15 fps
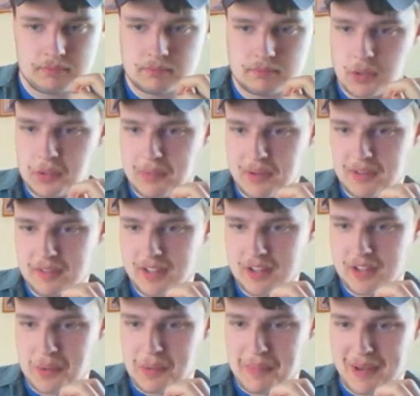
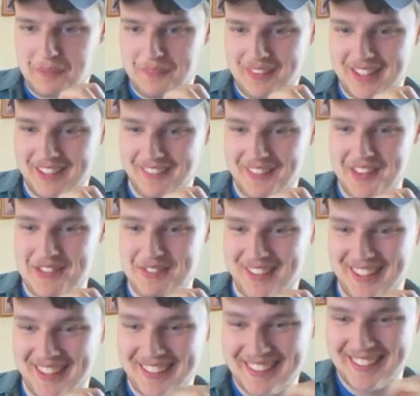a minute. Yes, way
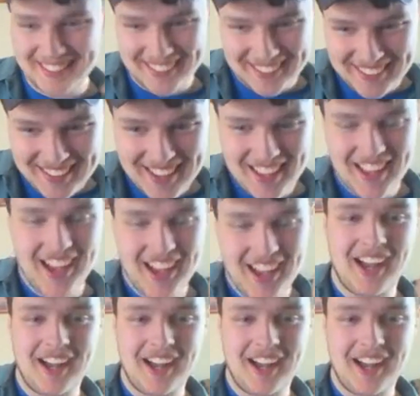back when. That's funny.